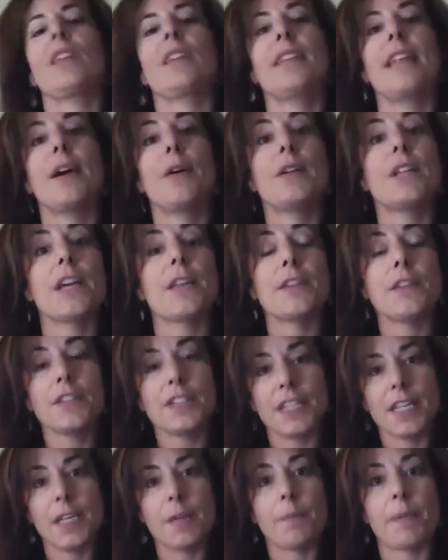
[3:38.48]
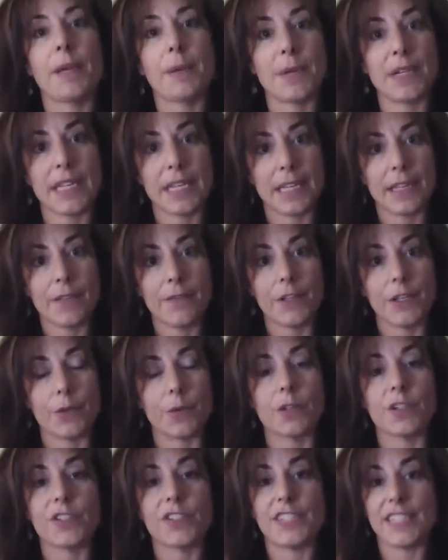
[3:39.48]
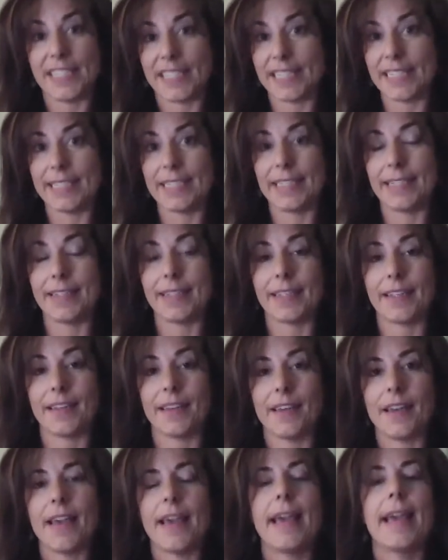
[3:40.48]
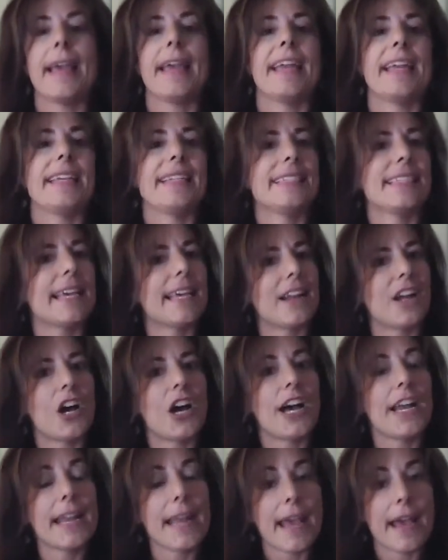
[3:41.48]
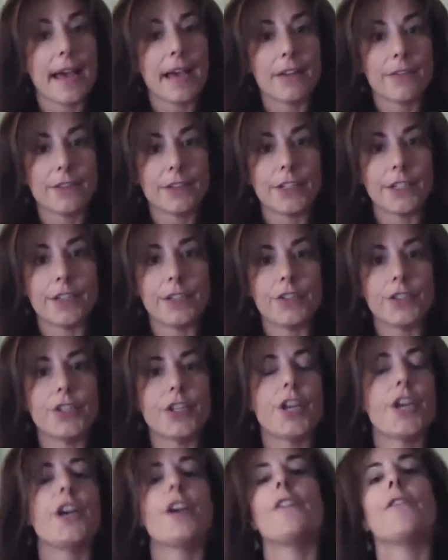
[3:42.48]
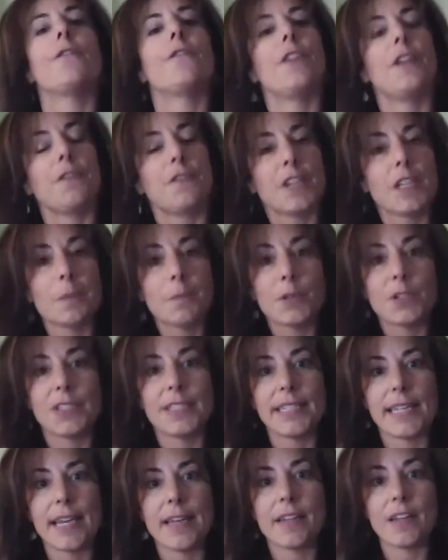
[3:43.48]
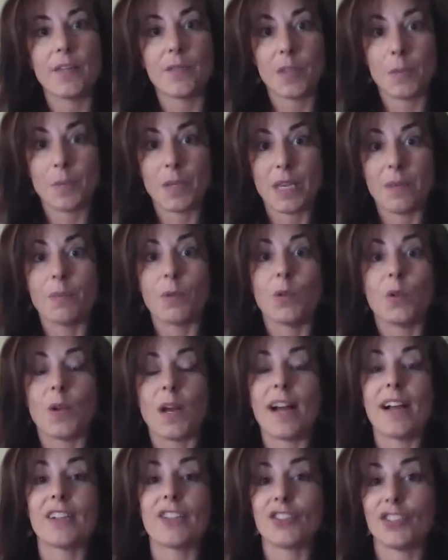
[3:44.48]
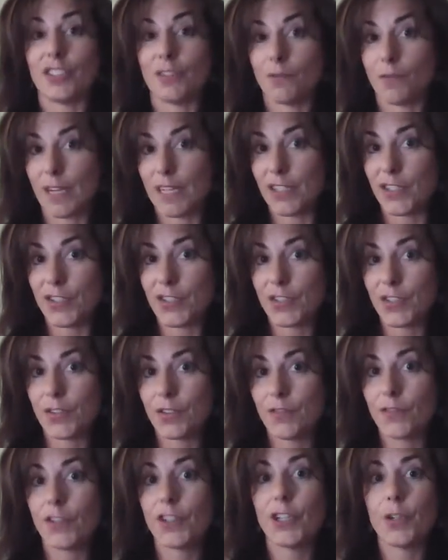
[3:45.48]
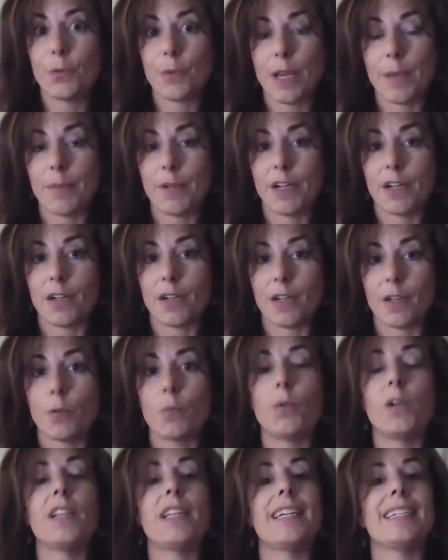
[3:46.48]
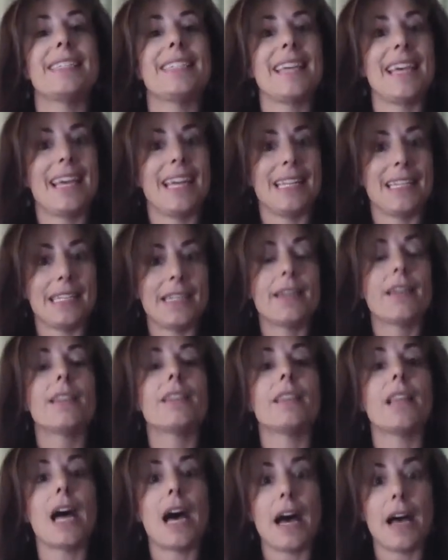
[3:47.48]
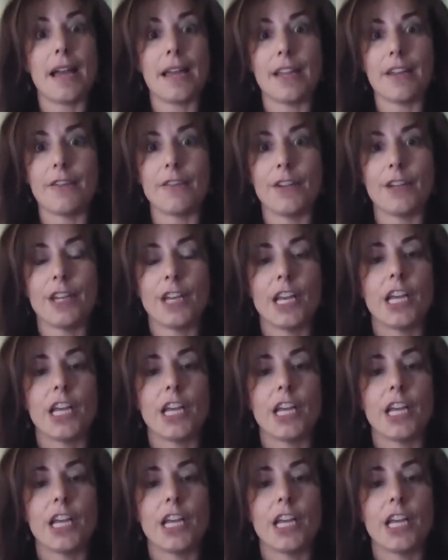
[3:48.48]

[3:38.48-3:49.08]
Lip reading: Now another tip I want to give you, or statistic, is that on average, 50% of the people who actually register for your webinar will attend live.